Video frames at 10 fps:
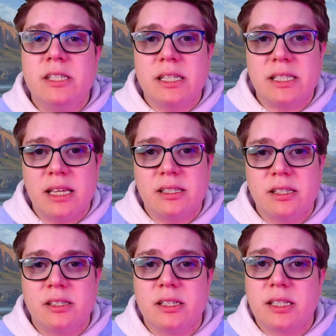
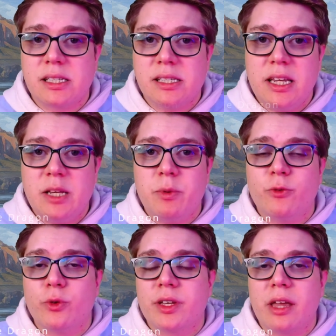successes to succeed
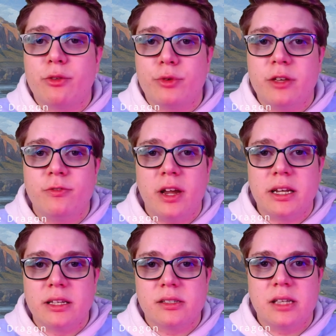before they get 3
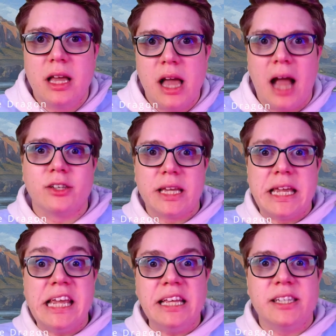failures and are
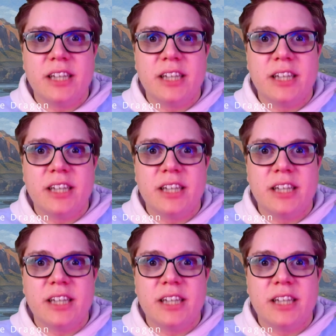eaten